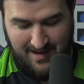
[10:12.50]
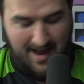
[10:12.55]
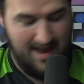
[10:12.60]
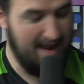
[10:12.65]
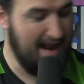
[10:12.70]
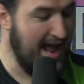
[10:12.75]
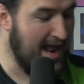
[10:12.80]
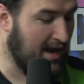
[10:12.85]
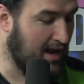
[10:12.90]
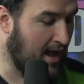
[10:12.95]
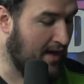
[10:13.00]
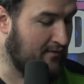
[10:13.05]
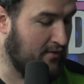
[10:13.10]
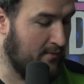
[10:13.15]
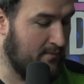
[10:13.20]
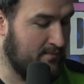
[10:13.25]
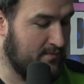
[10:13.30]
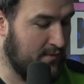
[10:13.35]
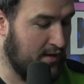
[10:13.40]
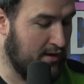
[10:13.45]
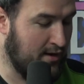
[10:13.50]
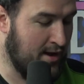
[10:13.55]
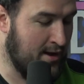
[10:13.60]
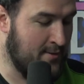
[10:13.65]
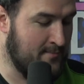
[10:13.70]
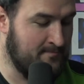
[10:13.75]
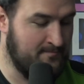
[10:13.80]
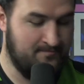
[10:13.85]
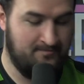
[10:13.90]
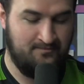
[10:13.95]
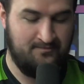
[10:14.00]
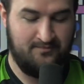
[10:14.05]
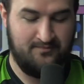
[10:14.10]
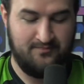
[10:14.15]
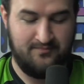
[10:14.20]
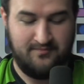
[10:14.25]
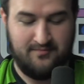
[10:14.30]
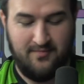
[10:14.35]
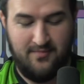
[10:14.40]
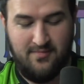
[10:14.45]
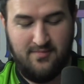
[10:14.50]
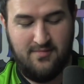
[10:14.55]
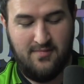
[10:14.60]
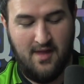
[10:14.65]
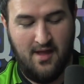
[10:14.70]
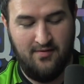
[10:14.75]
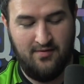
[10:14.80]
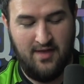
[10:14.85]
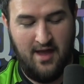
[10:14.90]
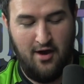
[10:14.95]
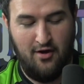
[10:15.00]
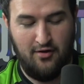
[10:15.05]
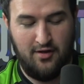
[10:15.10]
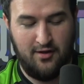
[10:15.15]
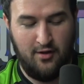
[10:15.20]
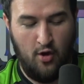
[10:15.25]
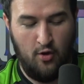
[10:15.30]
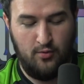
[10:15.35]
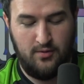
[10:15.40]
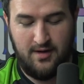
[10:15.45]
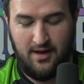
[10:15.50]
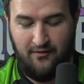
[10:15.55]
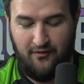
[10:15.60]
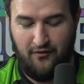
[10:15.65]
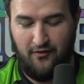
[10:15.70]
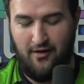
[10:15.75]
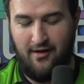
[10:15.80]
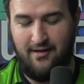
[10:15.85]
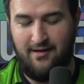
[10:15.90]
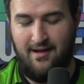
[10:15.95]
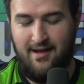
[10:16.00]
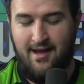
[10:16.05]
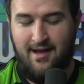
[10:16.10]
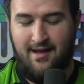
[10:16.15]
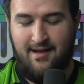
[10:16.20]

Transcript: You gotta love them, you know? They're so different.